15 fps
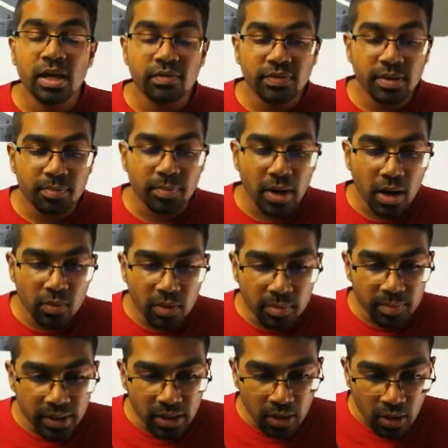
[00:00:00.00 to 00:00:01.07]
If the
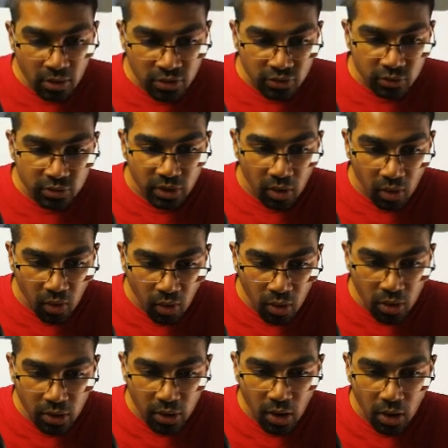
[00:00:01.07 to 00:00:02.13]
power belongs to the
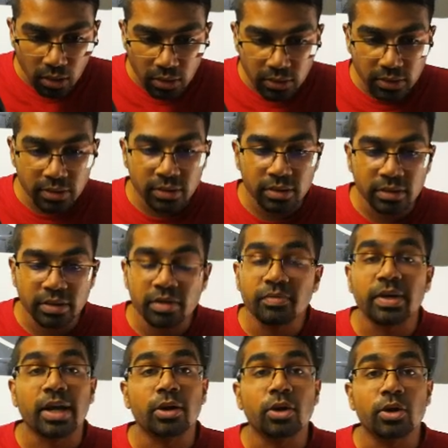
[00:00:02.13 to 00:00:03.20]
whole log,
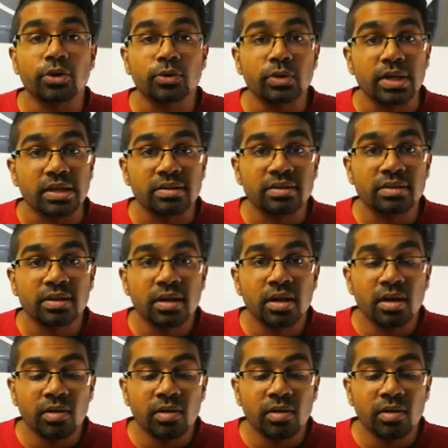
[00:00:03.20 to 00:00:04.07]
then we cannot do this.